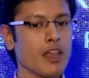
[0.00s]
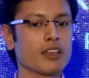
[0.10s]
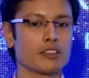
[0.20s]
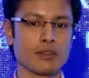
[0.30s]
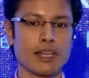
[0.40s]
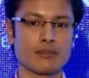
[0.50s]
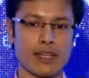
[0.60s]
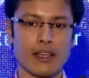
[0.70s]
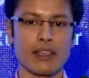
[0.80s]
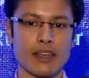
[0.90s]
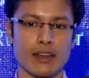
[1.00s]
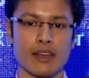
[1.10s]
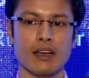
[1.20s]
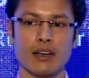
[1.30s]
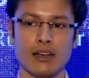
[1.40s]
So that's why, again,
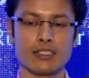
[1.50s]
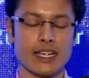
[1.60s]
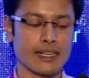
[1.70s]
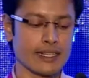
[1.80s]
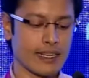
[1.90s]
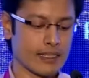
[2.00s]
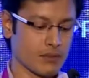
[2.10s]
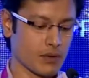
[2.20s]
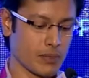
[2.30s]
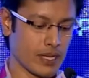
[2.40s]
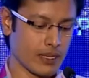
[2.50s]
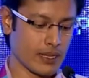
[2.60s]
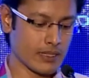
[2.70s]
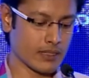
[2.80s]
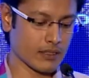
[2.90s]
a genetic test would be
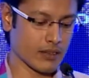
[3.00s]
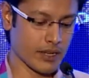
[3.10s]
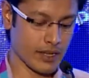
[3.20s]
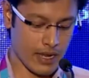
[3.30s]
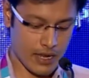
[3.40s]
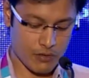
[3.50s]
necessary